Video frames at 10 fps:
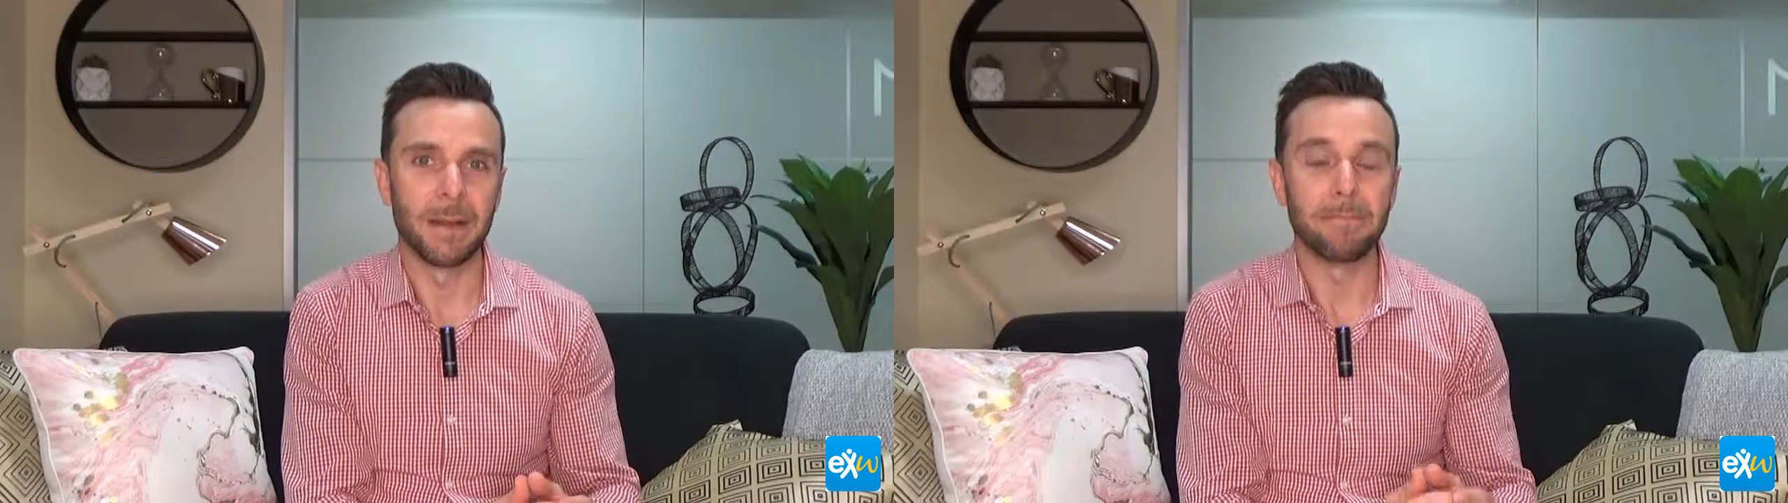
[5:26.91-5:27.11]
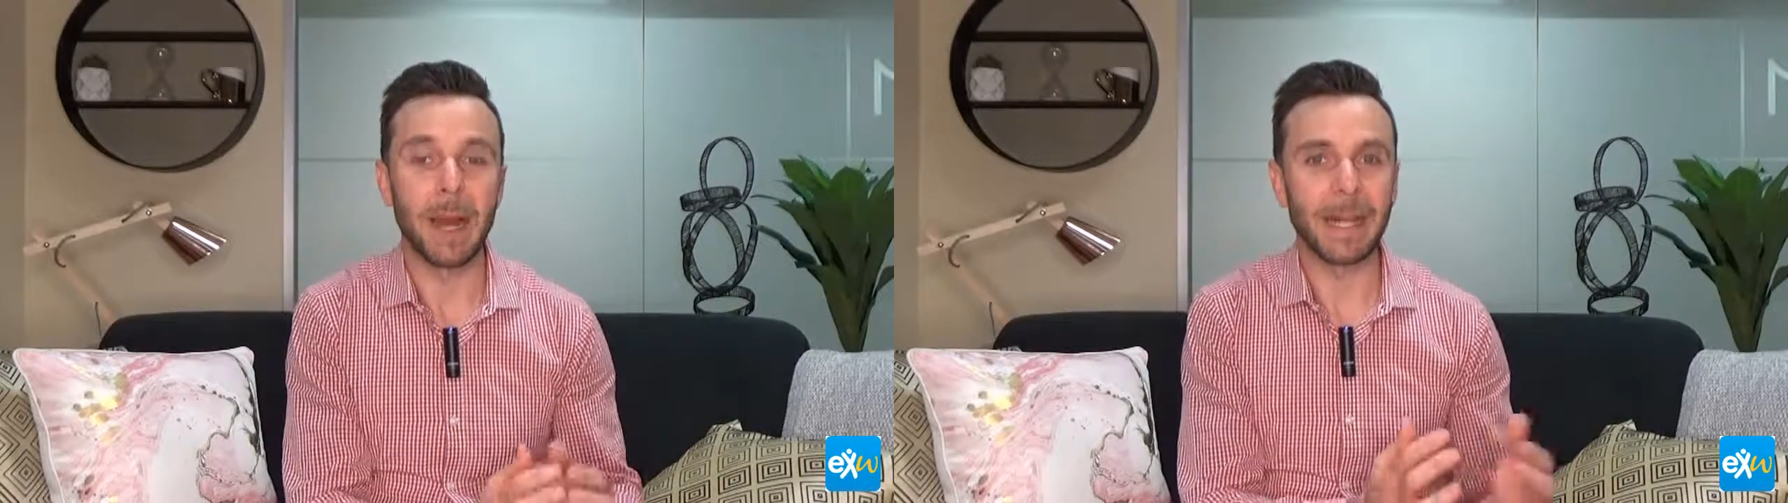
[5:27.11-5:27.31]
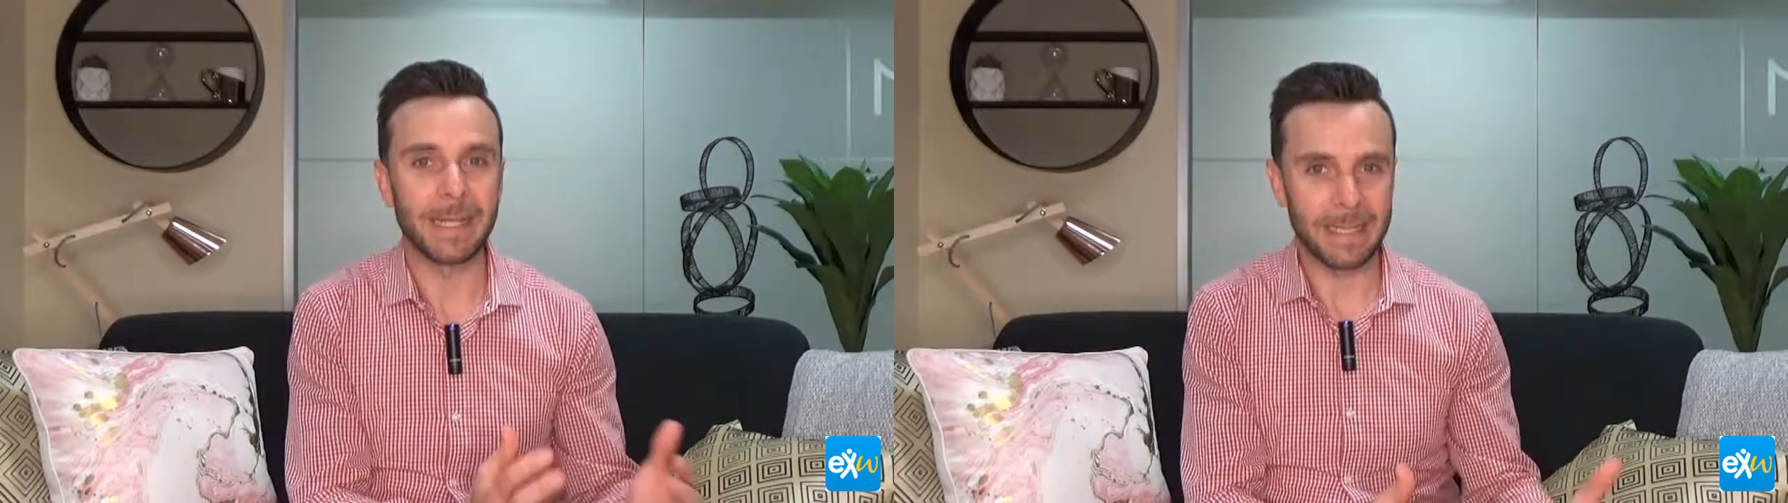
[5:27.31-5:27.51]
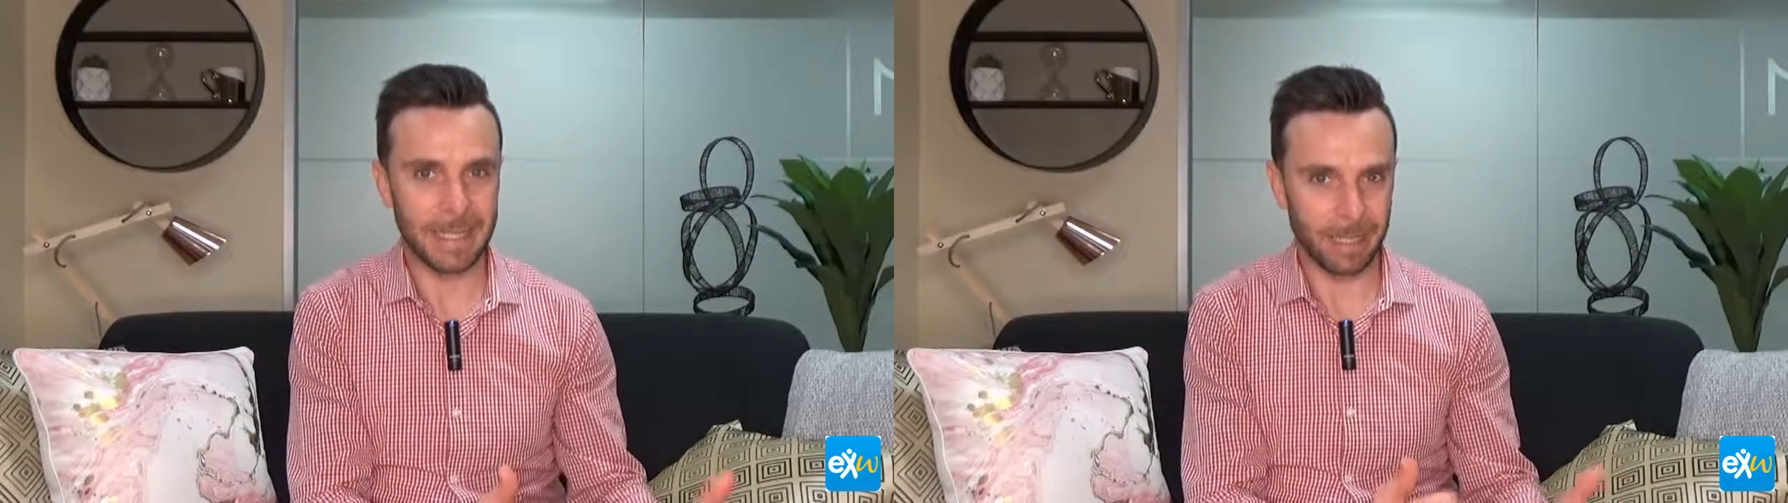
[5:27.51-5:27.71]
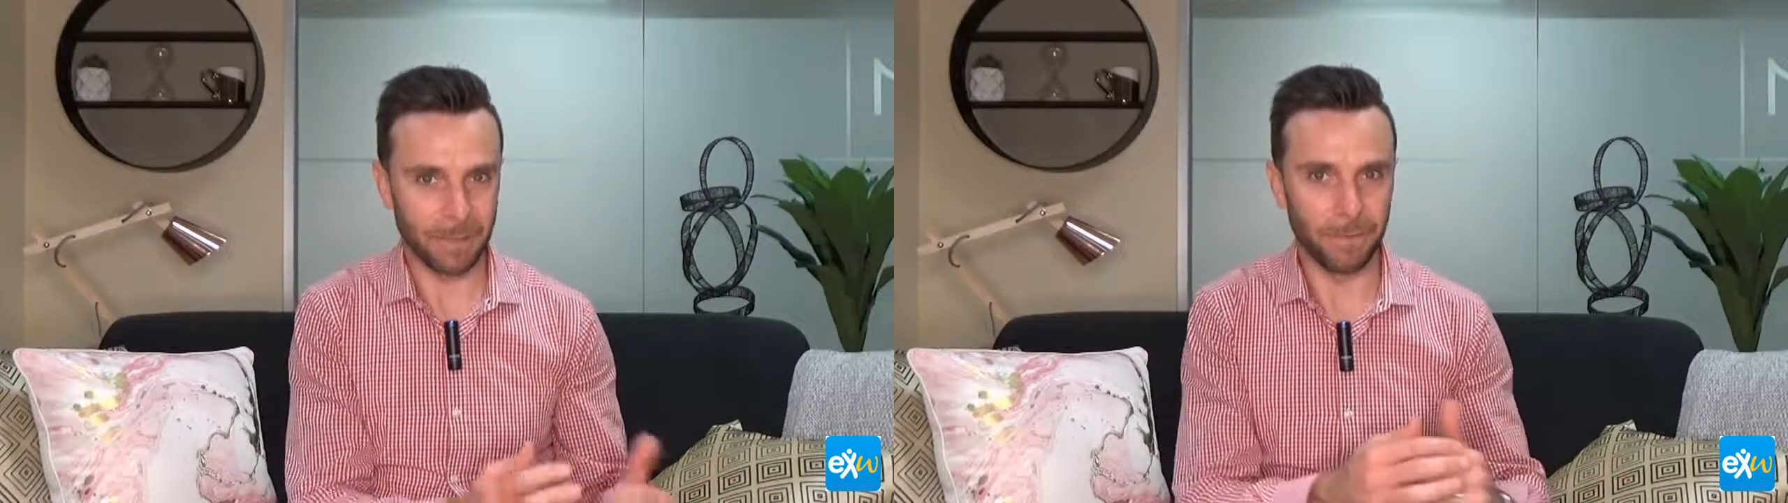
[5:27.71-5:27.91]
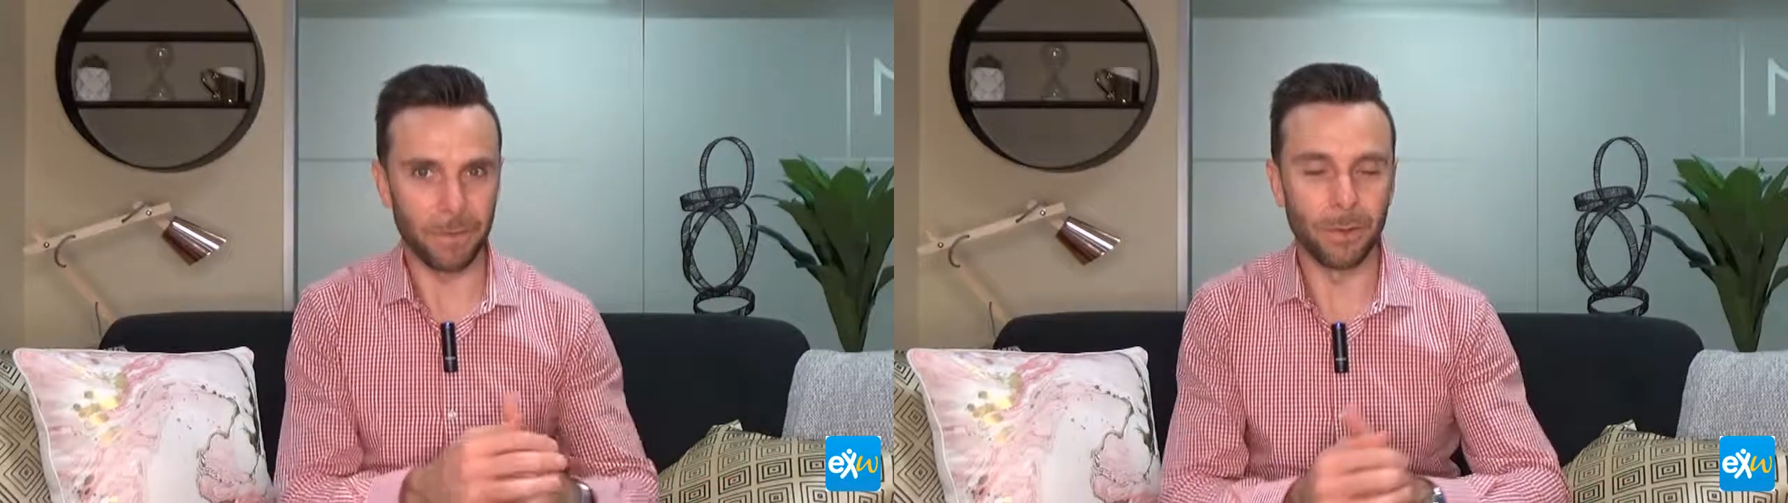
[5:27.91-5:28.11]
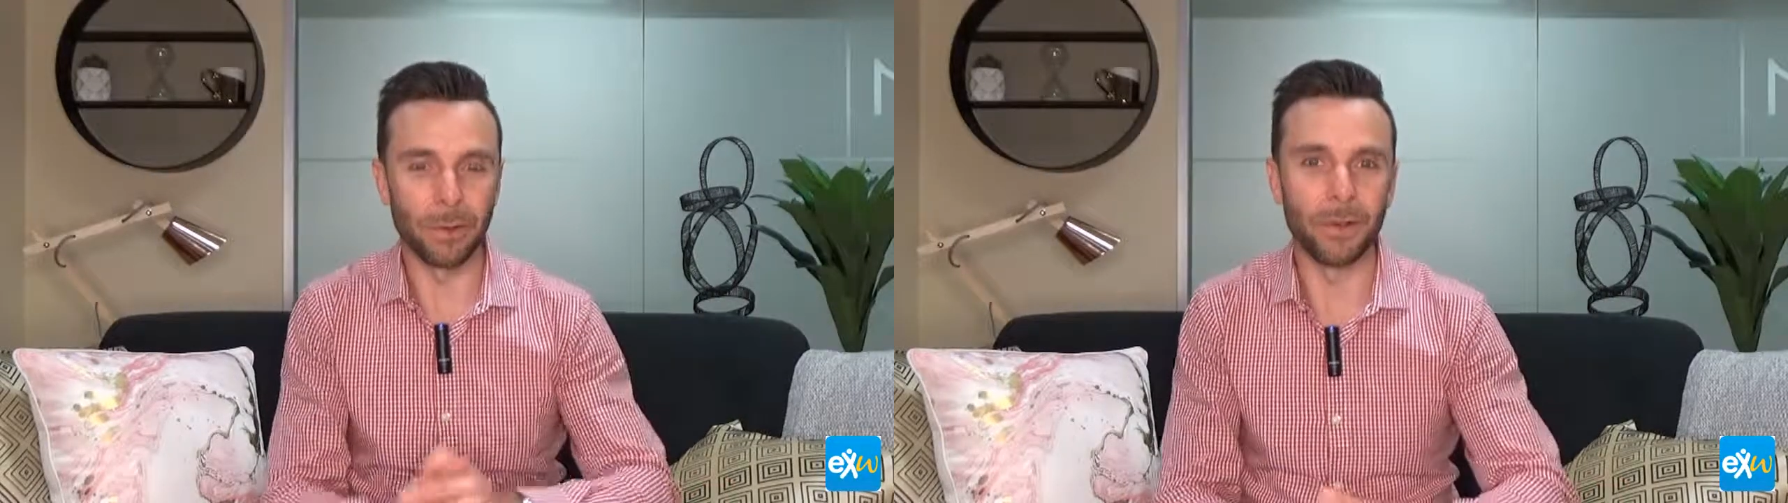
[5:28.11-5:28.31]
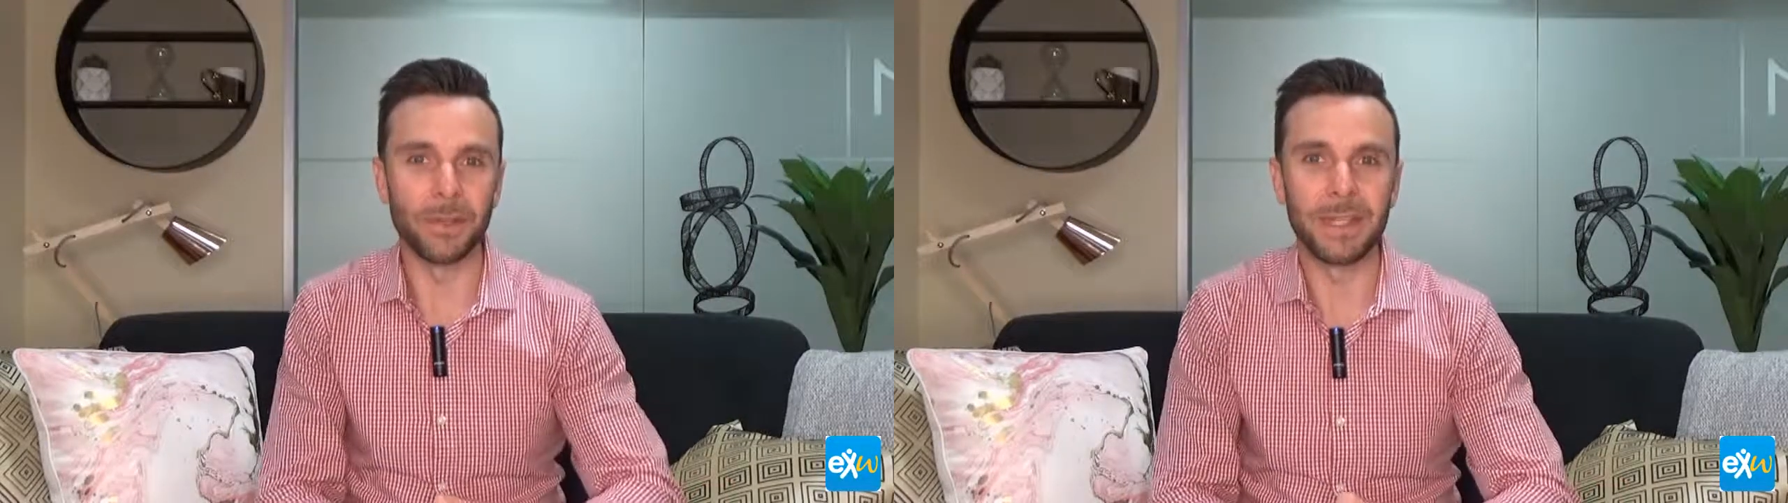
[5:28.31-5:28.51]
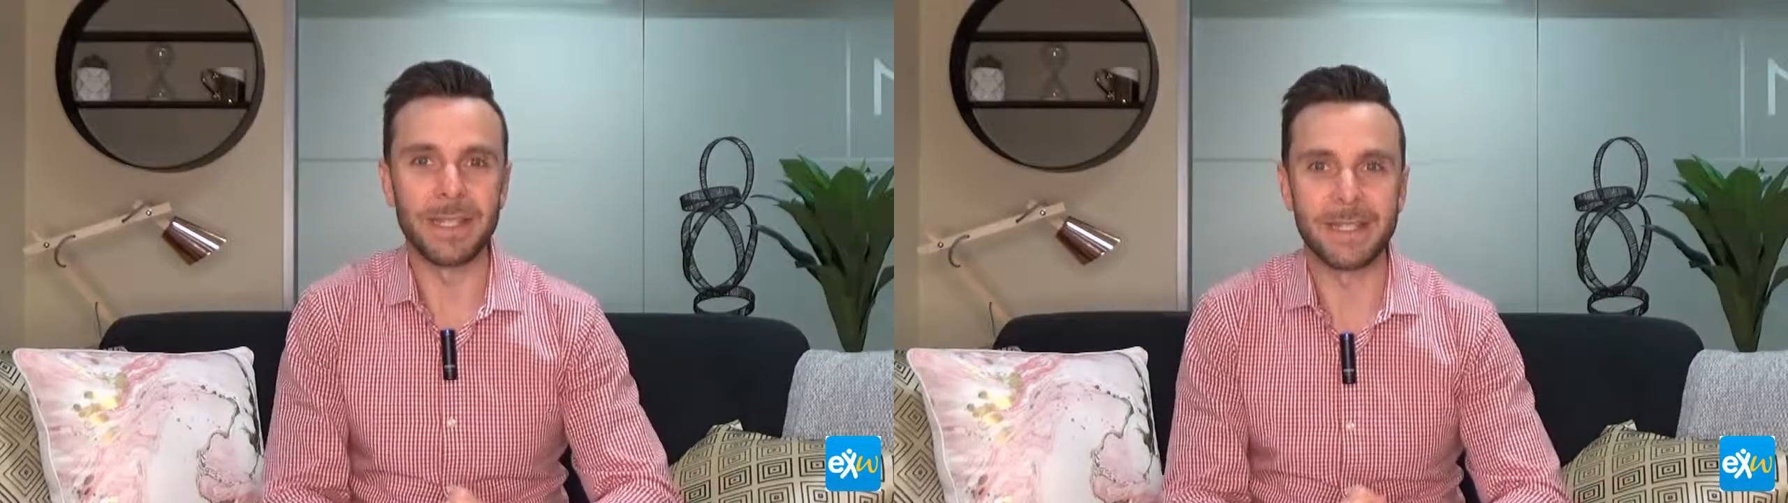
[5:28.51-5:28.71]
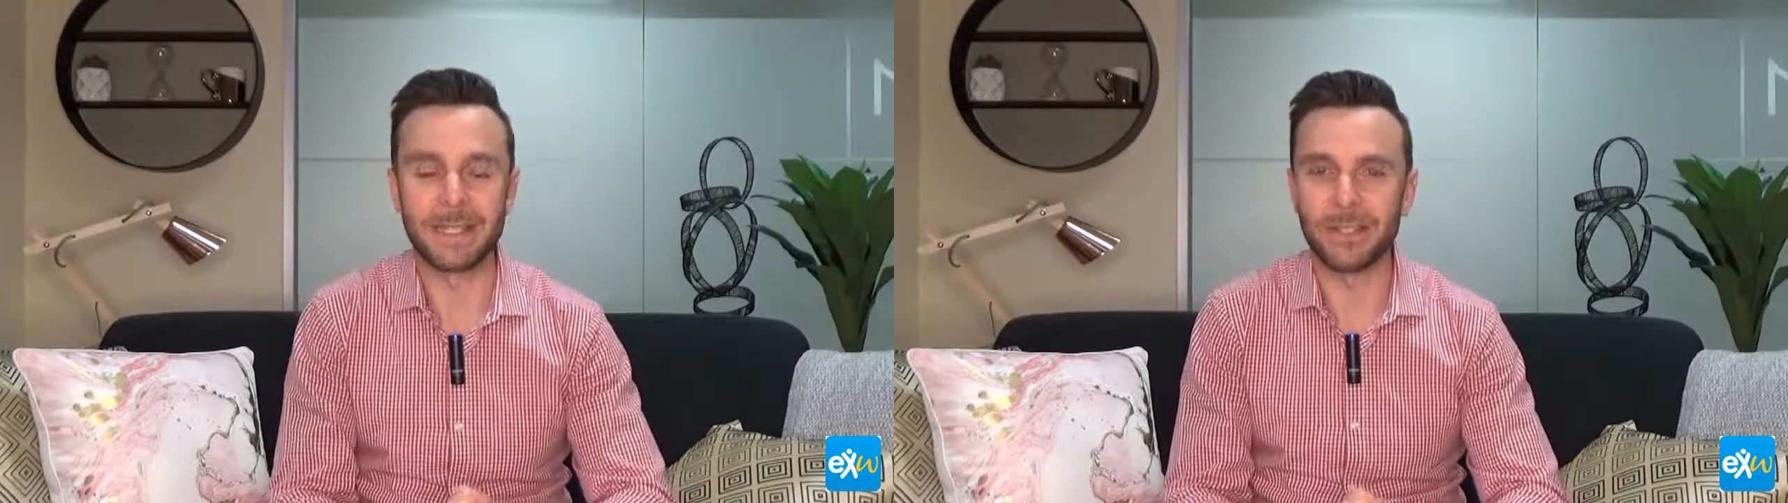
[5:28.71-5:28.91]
marketing for this